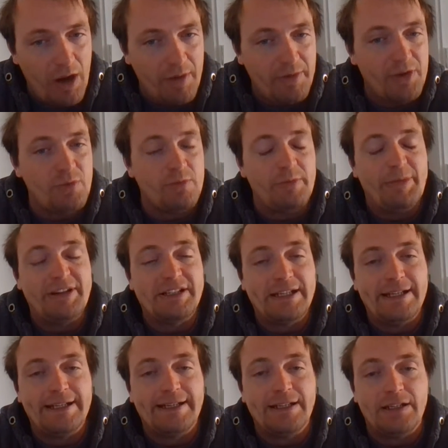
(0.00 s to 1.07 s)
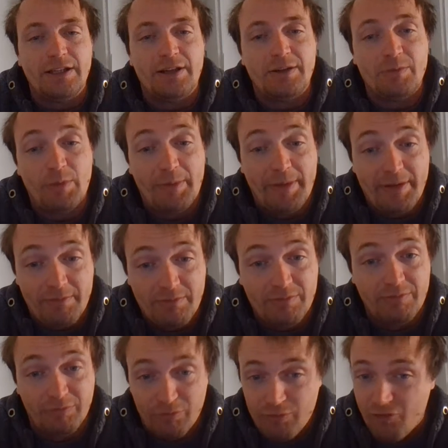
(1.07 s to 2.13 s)
You will be seeing it, and it will be
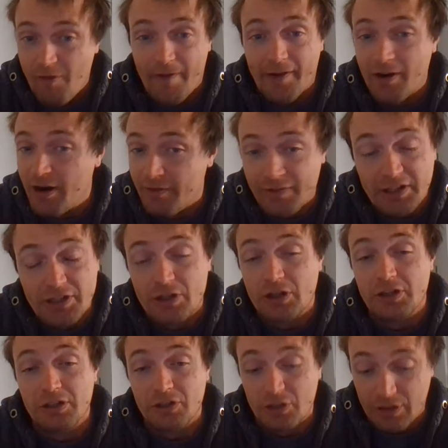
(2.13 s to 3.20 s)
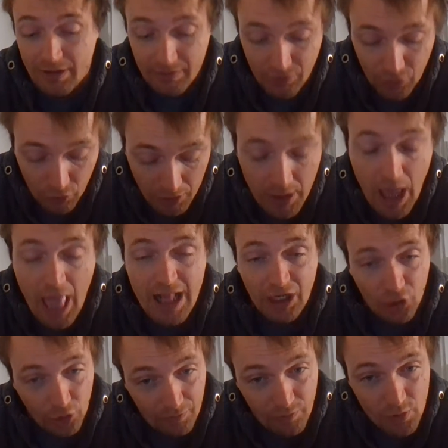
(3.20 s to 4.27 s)
brilliant. I think you're going to look look
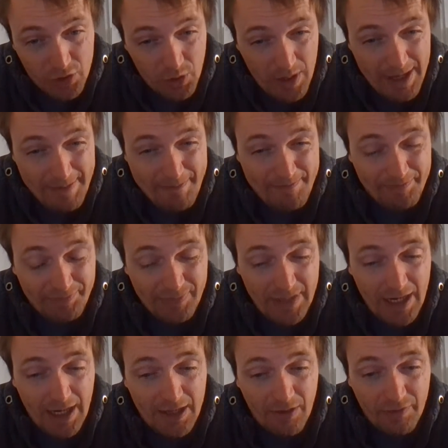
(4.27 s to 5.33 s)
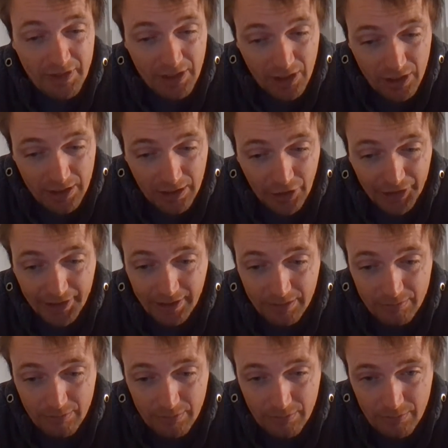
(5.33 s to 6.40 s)
look forward to it, and I think you're going to like it.
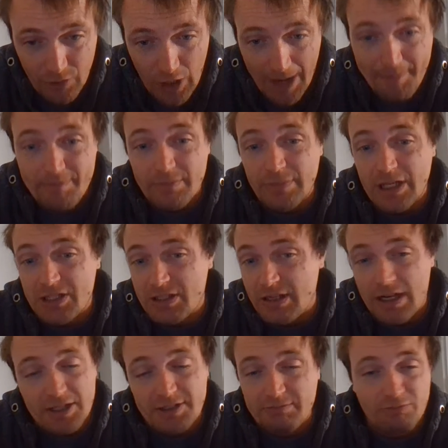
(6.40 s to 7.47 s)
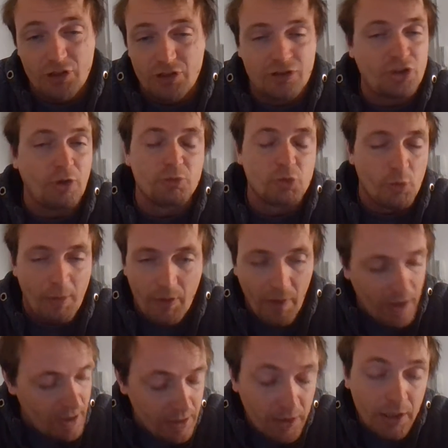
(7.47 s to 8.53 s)
Right, let's let's stop talking about
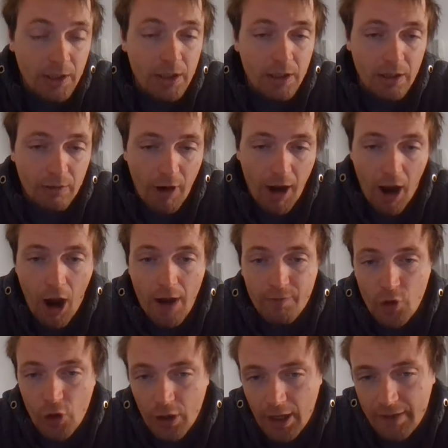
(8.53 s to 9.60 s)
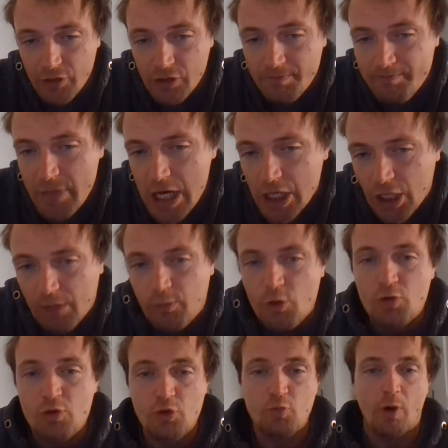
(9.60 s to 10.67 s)
that. Right, I've got given a couple
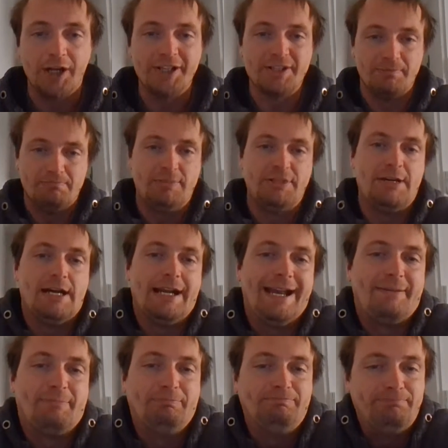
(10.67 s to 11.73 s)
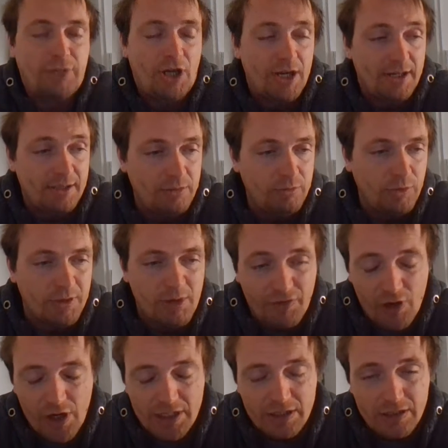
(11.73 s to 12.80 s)
new items again by one of my
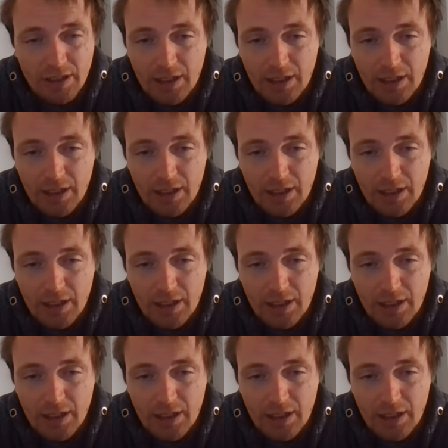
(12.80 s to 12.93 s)
friends.